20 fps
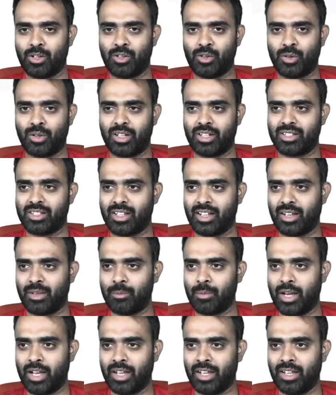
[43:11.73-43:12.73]
That's like
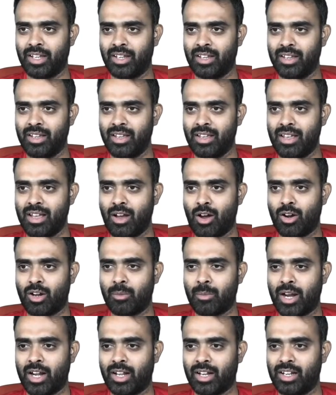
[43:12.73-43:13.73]
my
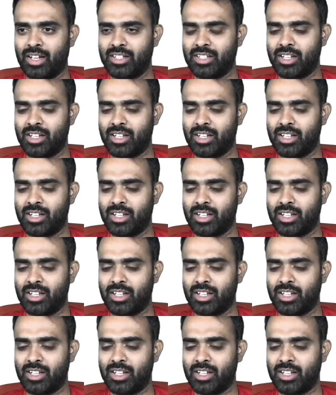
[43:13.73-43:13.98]
automatically